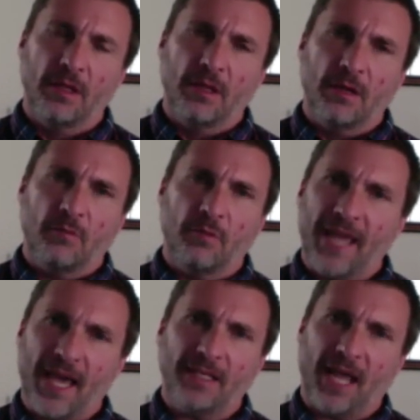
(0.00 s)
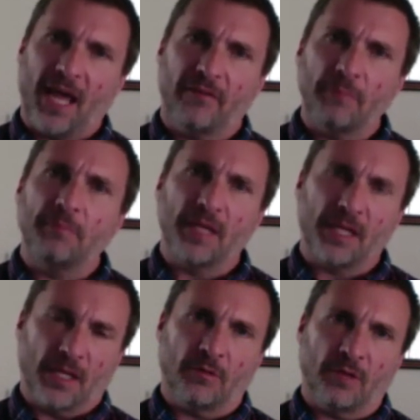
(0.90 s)
we had to have a big
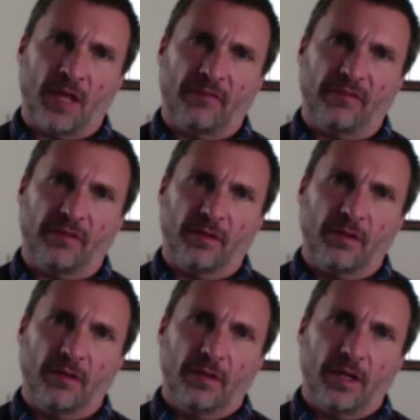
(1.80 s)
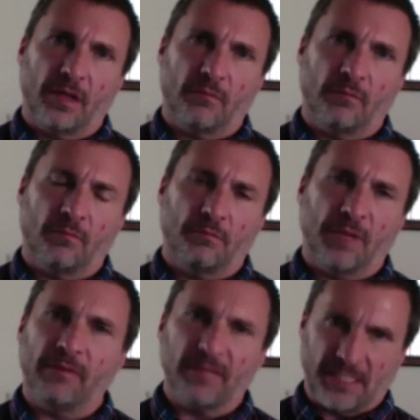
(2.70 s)
inner life. And
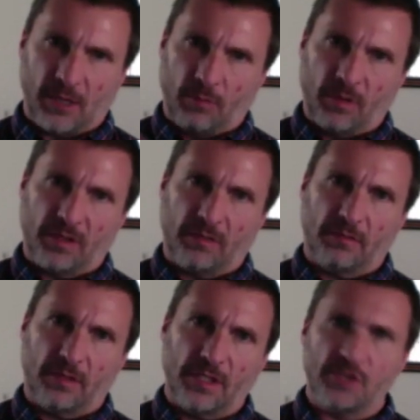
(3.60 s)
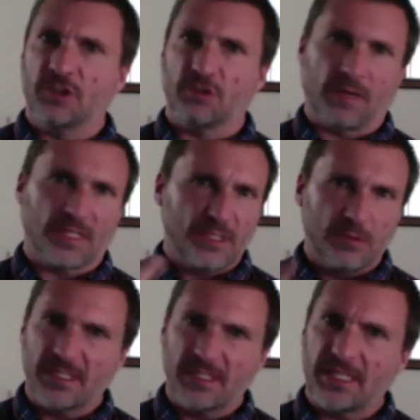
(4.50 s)
many of us dealt with issues around
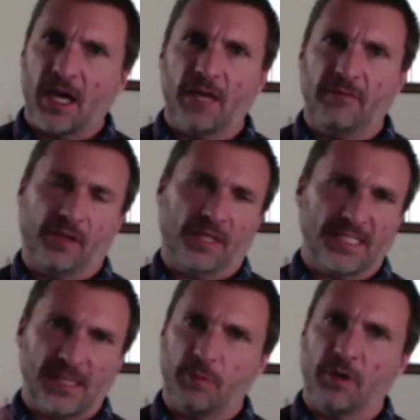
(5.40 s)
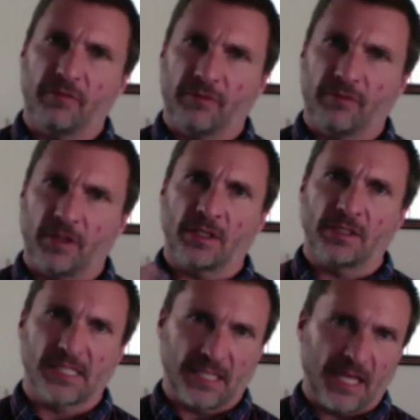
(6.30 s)
suicide, feeling separate, feeling
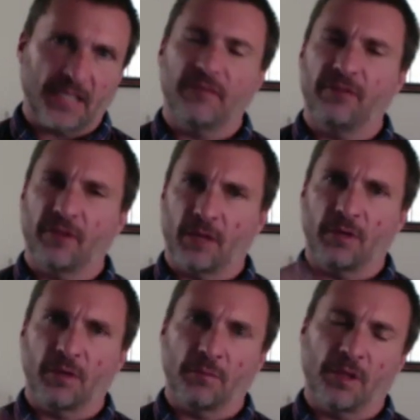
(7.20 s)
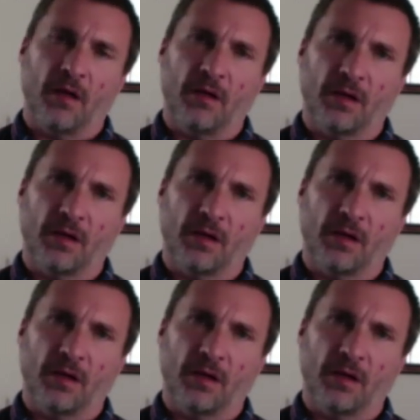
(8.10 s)
disconnected, feeling like we didn't belong.